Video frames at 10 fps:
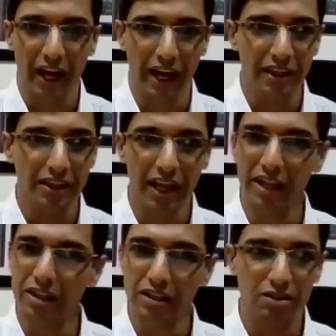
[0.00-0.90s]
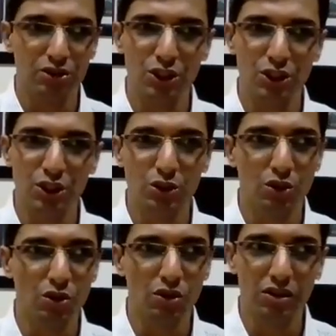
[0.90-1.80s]
And then she
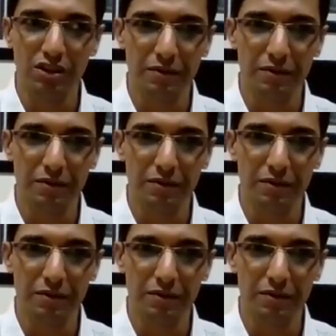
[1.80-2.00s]
took